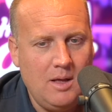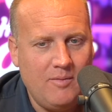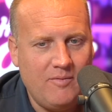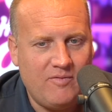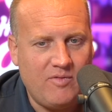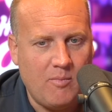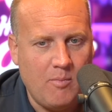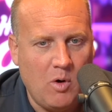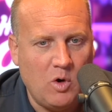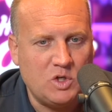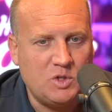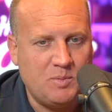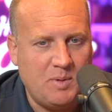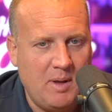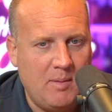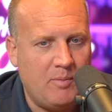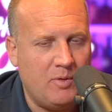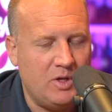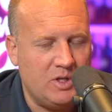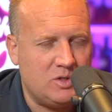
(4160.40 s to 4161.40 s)
For most
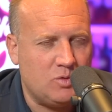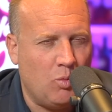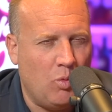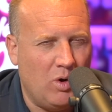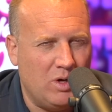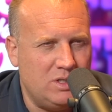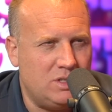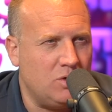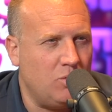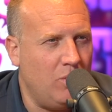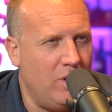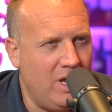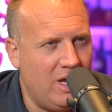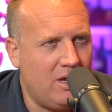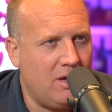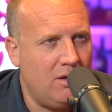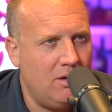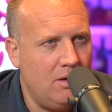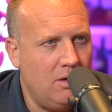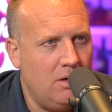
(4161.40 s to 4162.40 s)
people, it's once a
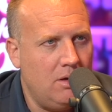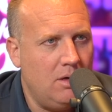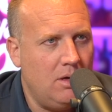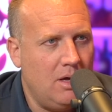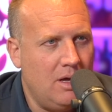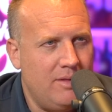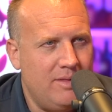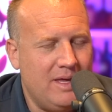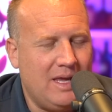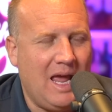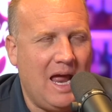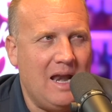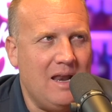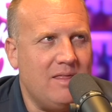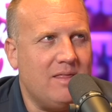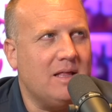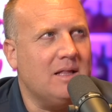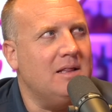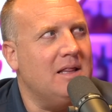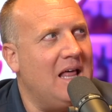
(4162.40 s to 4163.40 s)
week. I think
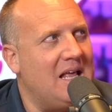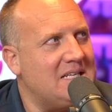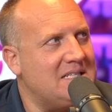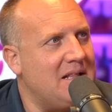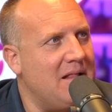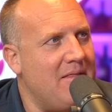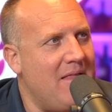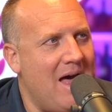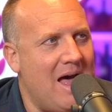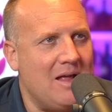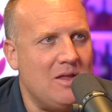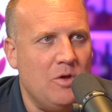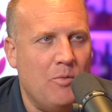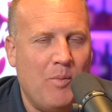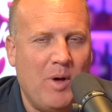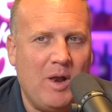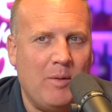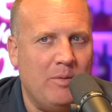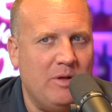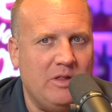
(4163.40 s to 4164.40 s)
anything less than that, you
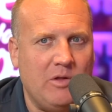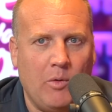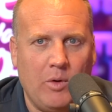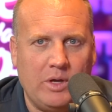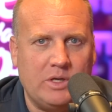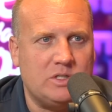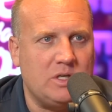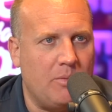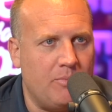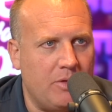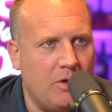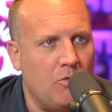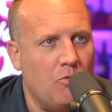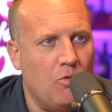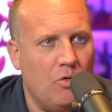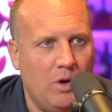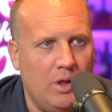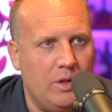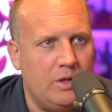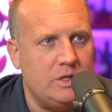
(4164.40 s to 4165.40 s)
better be doing something
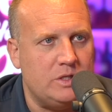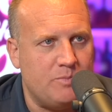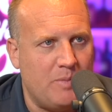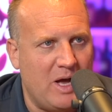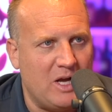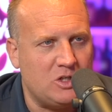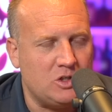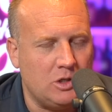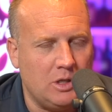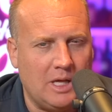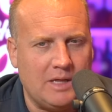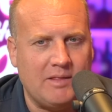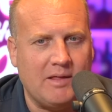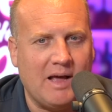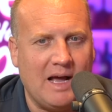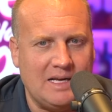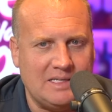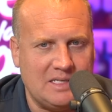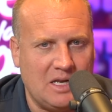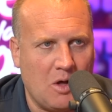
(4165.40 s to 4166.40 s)
really special, like the
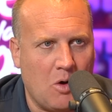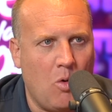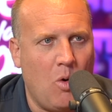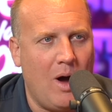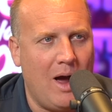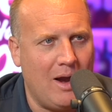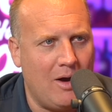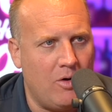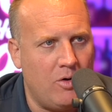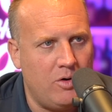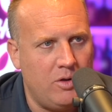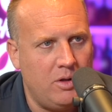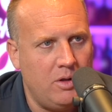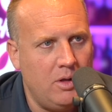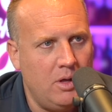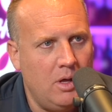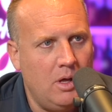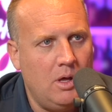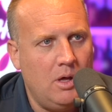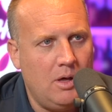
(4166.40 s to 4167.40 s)
guys at Acquired.
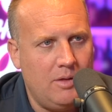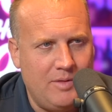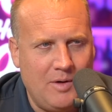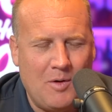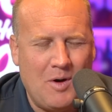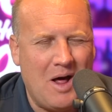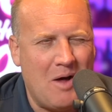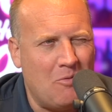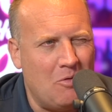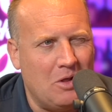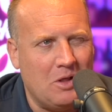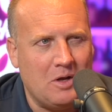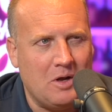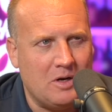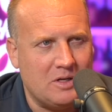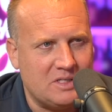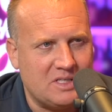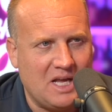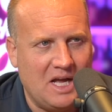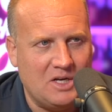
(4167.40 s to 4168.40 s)
They're not really
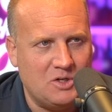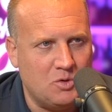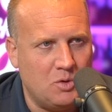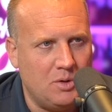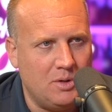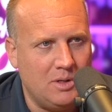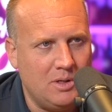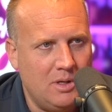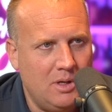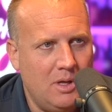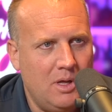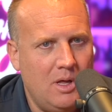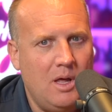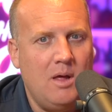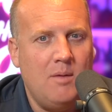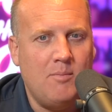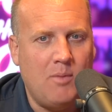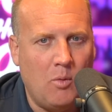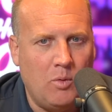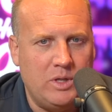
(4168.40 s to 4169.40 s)
on a schedule,
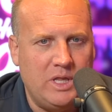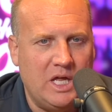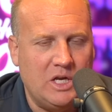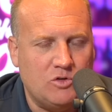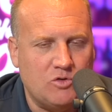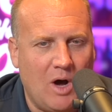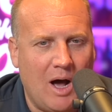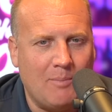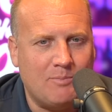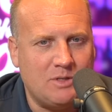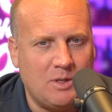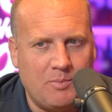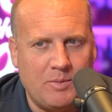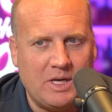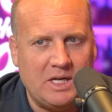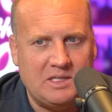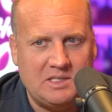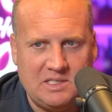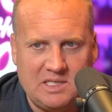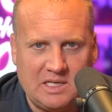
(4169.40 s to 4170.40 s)
but when they drop
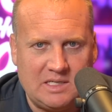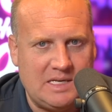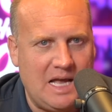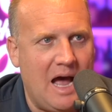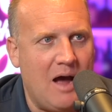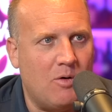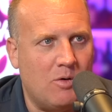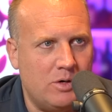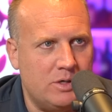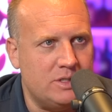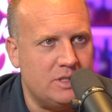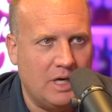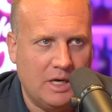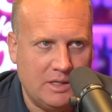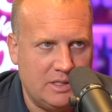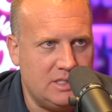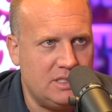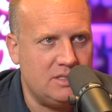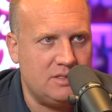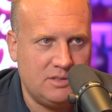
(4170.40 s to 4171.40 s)
something, it's 6 hours, and
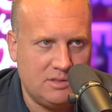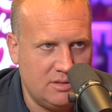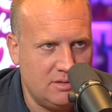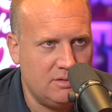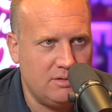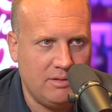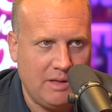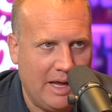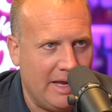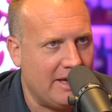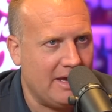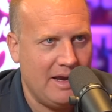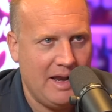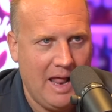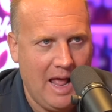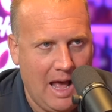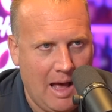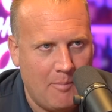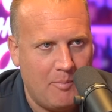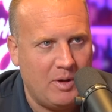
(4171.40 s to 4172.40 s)
it's like an
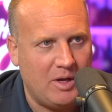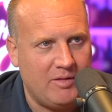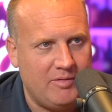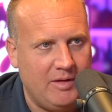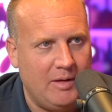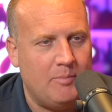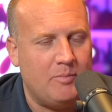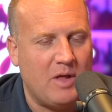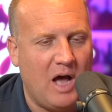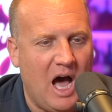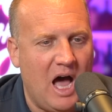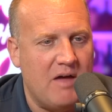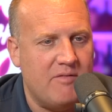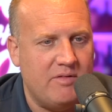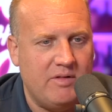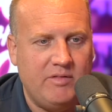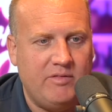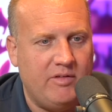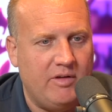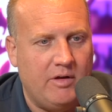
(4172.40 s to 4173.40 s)
epic deep dive
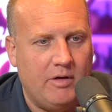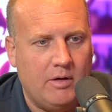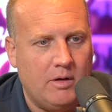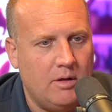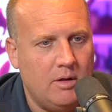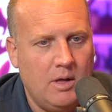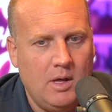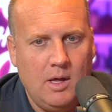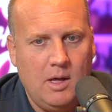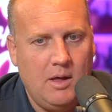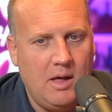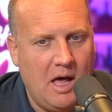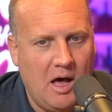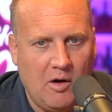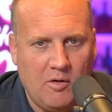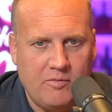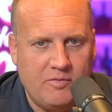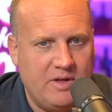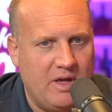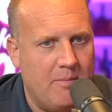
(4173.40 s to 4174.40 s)
into
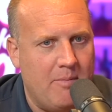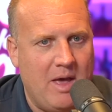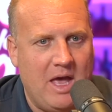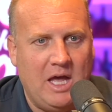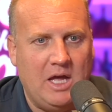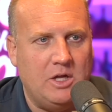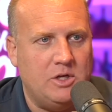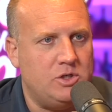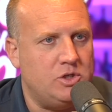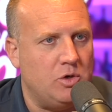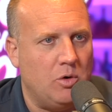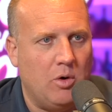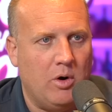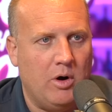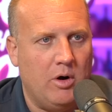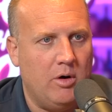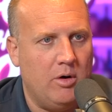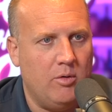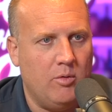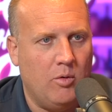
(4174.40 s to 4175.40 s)
LVMH
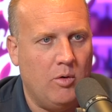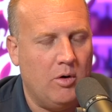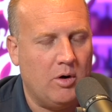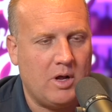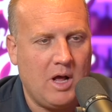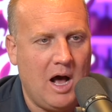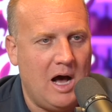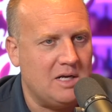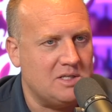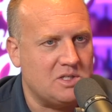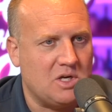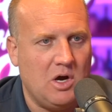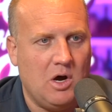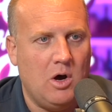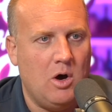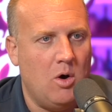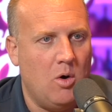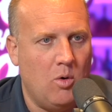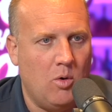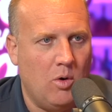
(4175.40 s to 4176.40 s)
or
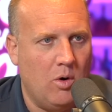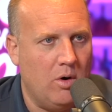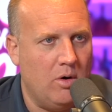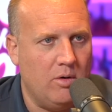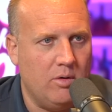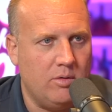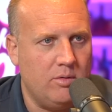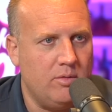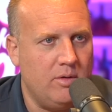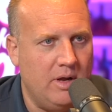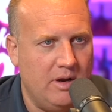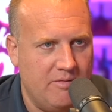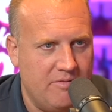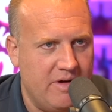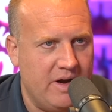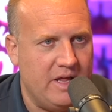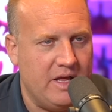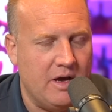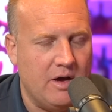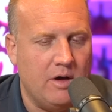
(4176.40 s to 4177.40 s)
Costco or
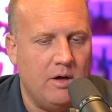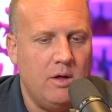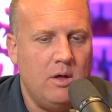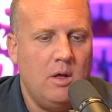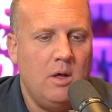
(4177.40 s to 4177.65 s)
Nvidia